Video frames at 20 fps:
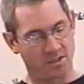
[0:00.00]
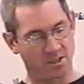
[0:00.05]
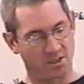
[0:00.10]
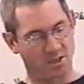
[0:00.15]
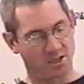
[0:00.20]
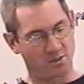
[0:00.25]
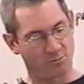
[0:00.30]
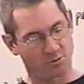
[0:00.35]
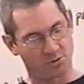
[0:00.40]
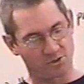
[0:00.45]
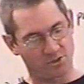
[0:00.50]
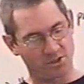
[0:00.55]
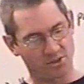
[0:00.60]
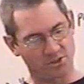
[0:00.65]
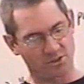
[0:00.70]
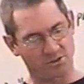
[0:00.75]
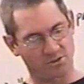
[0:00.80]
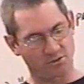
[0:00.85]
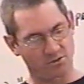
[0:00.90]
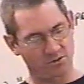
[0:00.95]
And when Jesus
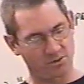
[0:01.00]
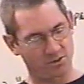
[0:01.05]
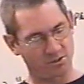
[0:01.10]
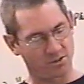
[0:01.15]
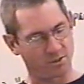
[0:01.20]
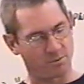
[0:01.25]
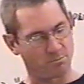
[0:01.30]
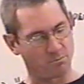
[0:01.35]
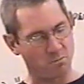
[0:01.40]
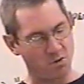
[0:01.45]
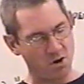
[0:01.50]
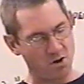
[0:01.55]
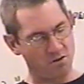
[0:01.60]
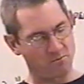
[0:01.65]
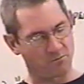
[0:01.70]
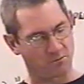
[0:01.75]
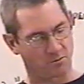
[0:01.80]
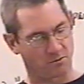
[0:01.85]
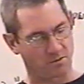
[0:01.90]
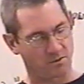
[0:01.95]
heard this, he
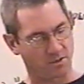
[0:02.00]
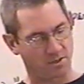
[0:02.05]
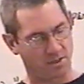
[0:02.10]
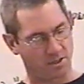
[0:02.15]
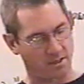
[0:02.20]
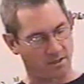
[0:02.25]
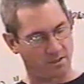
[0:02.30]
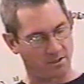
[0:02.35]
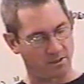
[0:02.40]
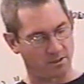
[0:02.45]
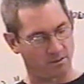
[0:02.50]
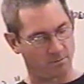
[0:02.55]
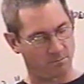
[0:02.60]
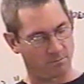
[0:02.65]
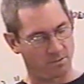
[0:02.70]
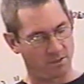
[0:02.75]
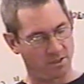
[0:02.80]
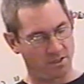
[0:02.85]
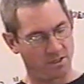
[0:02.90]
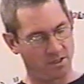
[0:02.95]
marveled at him.
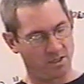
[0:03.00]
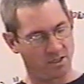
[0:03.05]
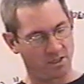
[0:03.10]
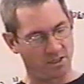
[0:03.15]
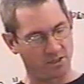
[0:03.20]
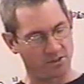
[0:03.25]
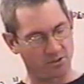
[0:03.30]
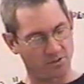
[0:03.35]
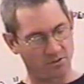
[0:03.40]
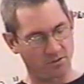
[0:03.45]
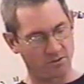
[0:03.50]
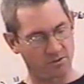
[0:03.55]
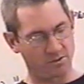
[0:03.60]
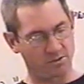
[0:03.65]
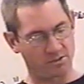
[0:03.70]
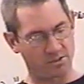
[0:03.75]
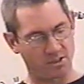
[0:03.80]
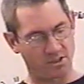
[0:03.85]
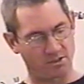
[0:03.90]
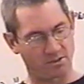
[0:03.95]
And he turned and
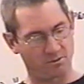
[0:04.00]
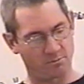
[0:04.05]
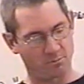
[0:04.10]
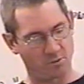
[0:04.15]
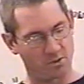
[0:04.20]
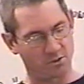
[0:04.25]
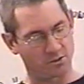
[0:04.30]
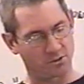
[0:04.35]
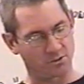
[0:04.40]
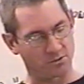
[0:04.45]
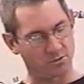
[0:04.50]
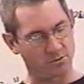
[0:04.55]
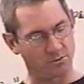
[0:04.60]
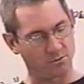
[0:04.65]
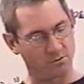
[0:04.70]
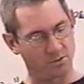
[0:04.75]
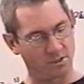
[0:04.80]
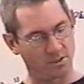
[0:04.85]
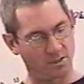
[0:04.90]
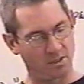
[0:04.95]
said to the multitude,
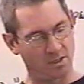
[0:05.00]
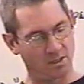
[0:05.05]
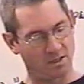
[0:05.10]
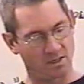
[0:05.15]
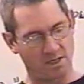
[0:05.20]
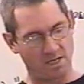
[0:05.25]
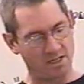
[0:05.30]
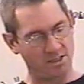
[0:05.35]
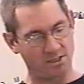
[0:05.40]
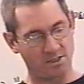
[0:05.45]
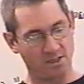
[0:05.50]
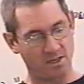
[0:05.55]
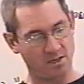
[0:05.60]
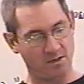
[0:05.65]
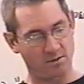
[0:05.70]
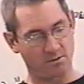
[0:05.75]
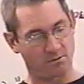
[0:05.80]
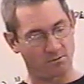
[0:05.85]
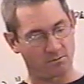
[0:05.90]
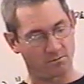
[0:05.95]
I say to
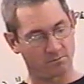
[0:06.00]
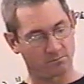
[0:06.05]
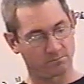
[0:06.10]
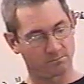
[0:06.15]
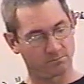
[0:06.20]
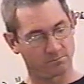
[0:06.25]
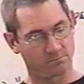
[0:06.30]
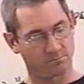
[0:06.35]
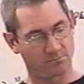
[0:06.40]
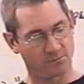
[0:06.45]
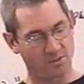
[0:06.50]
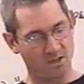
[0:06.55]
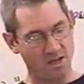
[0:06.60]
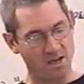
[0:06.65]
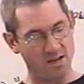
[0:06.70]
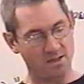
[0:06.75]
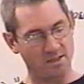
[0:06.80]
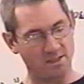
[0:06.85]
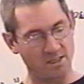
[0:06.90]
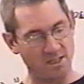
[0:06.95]
you,
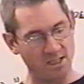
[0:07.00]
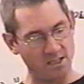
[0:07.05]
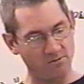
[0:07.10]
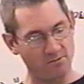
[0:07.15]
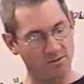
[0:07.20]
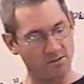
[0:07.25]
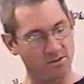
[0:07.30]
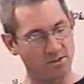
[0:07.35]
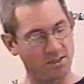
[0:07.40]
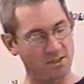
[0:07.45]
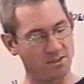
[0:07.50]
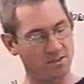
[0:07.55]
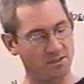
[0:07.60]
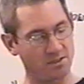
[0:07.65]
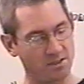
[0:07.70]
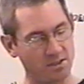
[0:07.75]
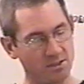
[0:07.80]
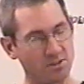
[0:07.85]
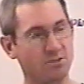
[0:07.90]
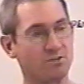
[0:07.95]
not even in
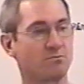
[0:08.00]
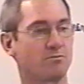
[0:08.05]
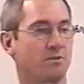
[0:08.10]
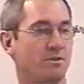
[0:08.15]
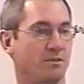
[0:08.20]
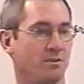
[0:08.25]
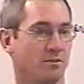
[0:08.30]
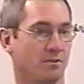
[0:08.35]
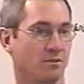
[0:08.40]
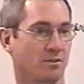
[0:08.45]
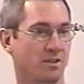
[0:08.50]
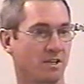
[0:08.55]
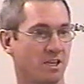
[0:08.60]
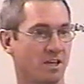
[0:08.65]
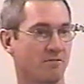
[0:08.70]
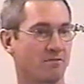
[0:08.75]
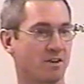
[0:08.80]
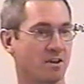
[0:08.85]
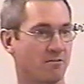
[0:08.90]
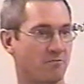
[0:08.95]
Israel have
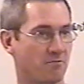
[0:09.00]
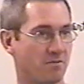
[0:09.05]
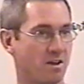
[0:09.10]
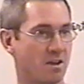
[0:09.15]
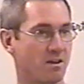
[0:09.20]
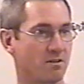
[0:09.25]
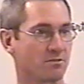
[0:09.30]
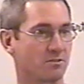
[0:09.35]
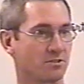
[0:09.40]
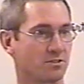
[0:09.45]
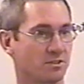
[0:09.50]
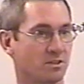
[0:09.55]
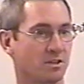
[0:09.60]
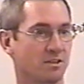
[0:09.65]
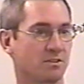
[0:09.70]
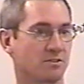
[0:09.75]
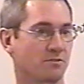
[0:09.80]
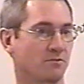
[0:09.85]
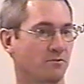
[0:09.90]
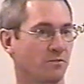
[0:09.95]
I found such
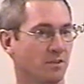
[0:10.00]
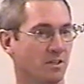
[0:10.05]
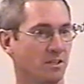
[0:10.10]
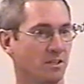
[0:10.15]
faith.